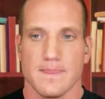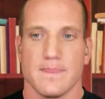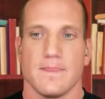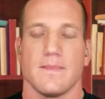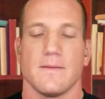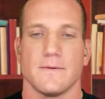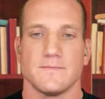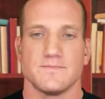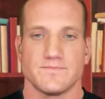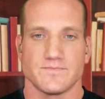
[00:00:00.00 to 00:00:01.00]

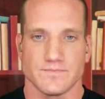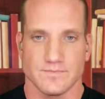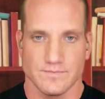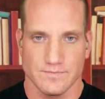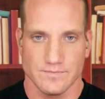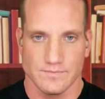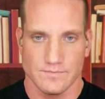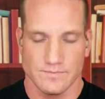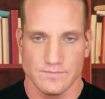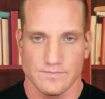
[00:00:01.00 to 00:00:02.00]

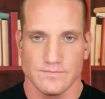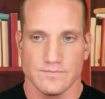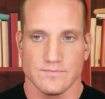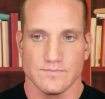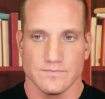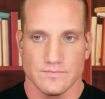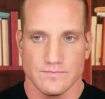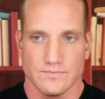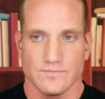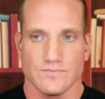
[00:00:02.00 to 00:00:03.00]

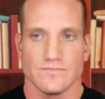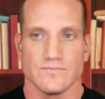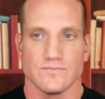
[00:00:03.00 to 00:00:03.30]
The person shown says nothing.